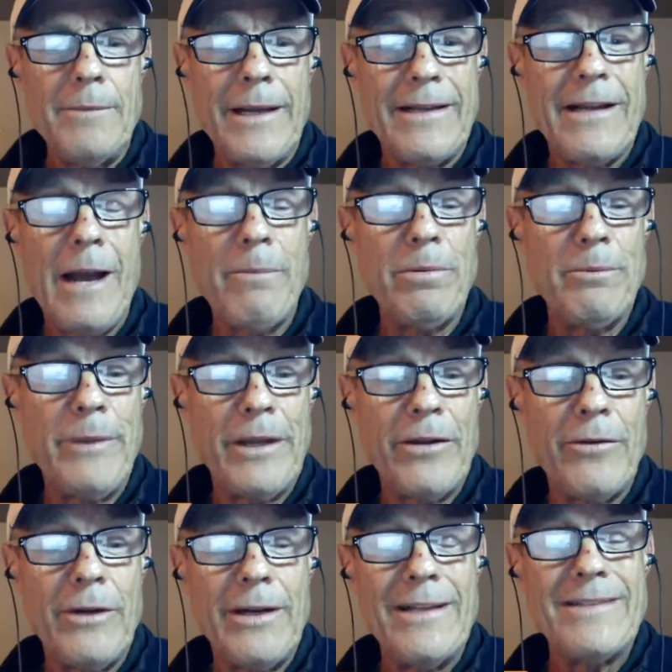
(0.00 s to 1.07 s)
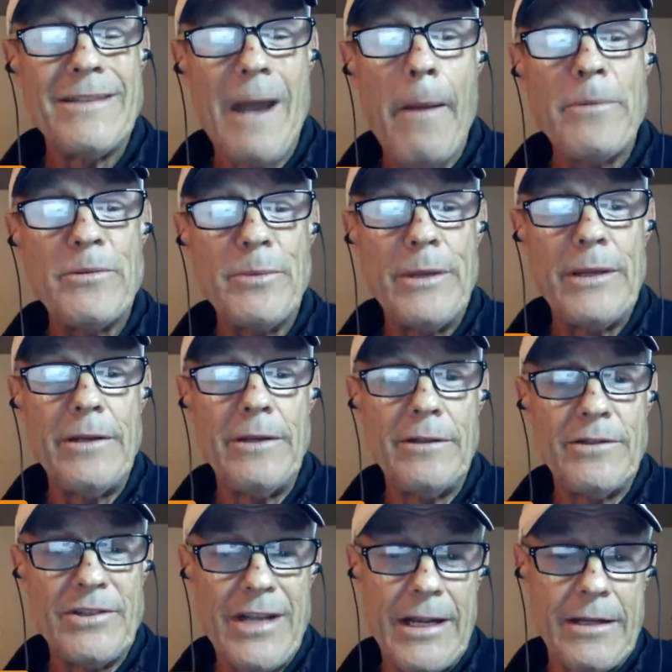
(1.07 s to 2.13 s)
complimentary Topspin
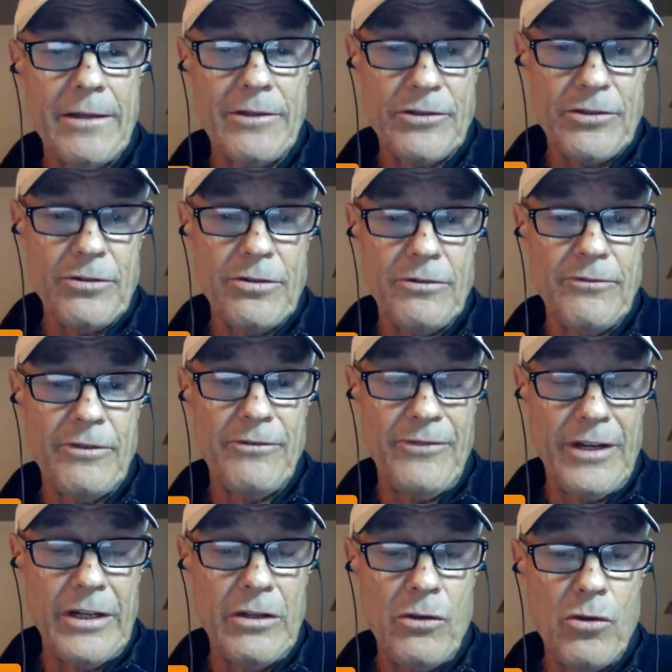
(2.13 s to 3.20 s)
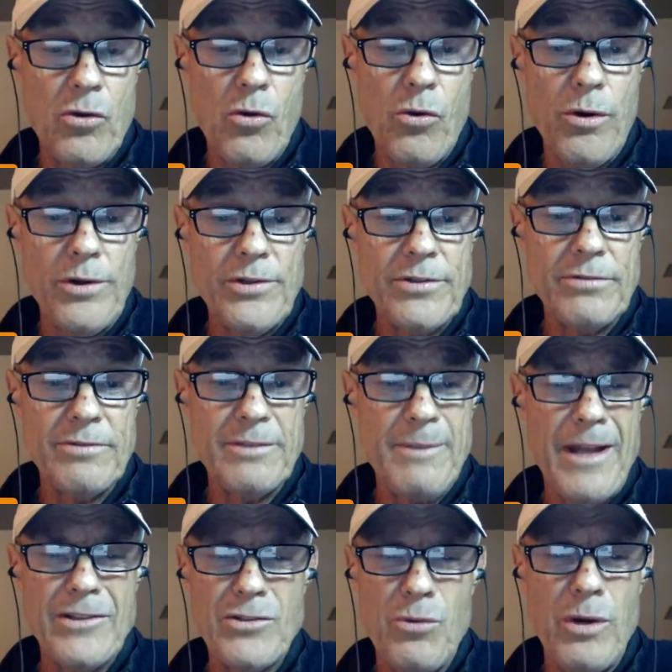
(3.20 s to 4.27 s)
Second Serve video course, it's
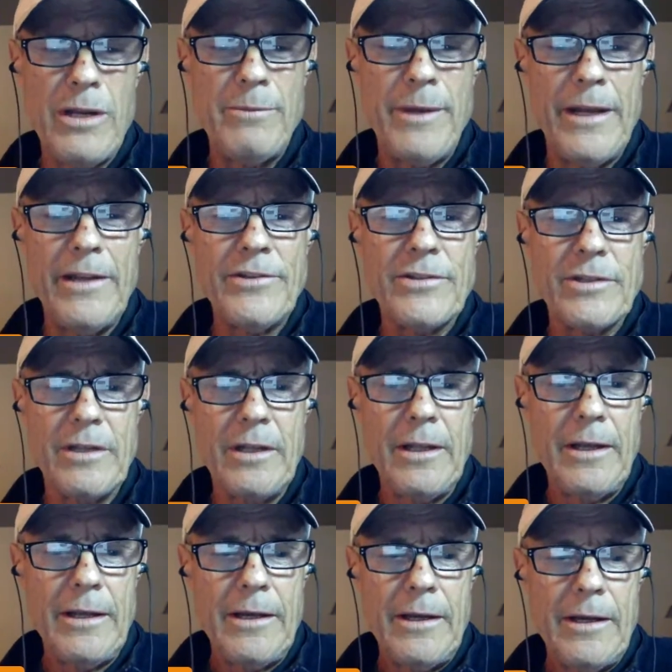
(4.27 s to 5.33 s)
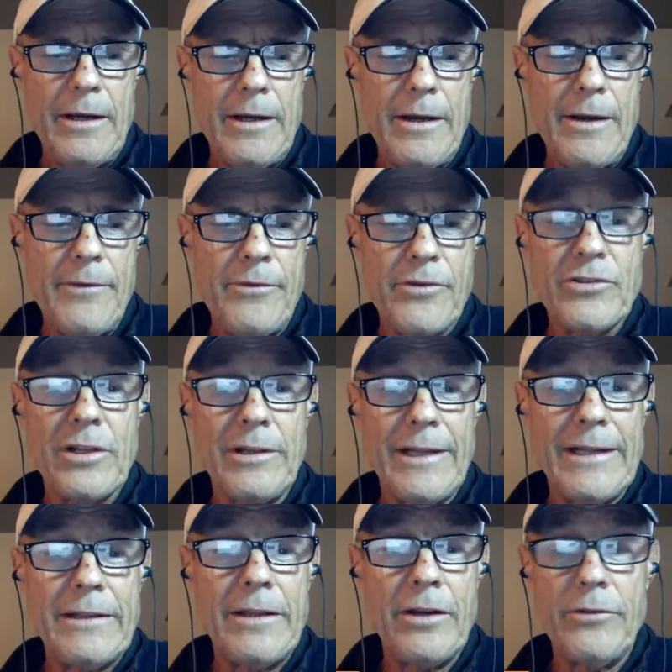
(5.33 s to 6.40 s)
about 20 minutes. There's a
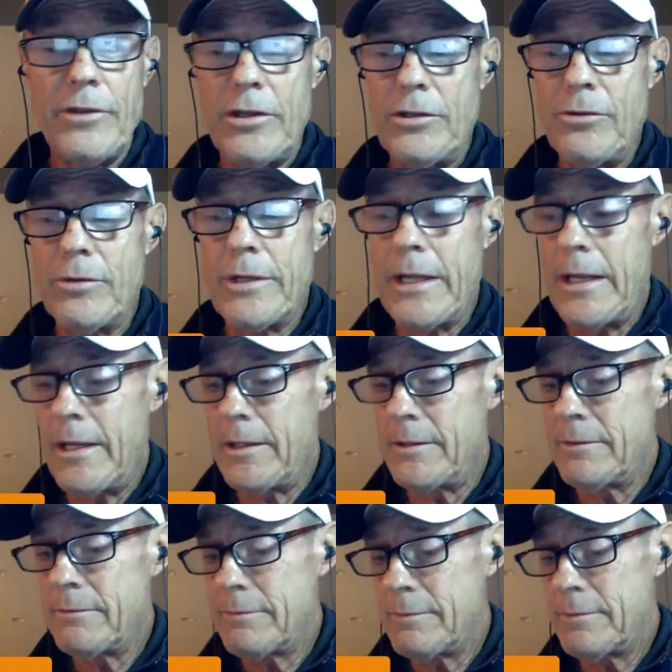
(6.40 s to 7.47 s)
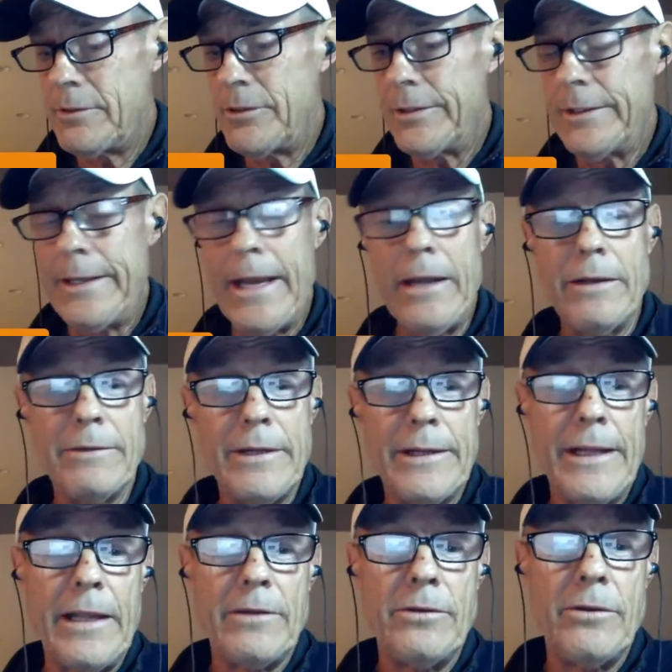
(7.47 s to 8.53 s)
link there that you can get it.
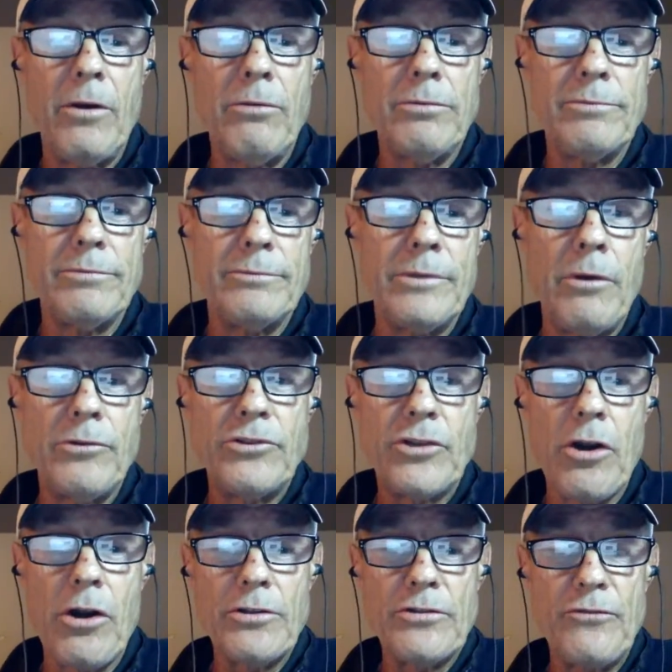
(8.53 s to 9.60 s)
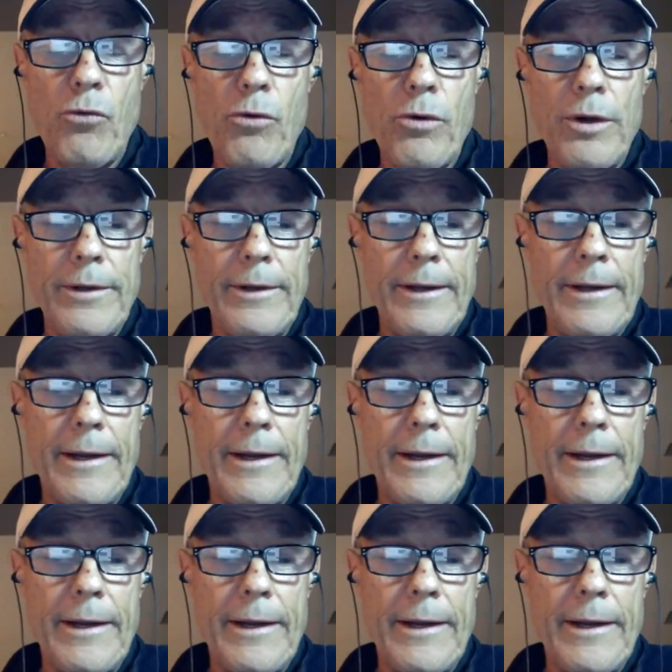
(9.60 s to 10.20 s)
Again, no charge for it.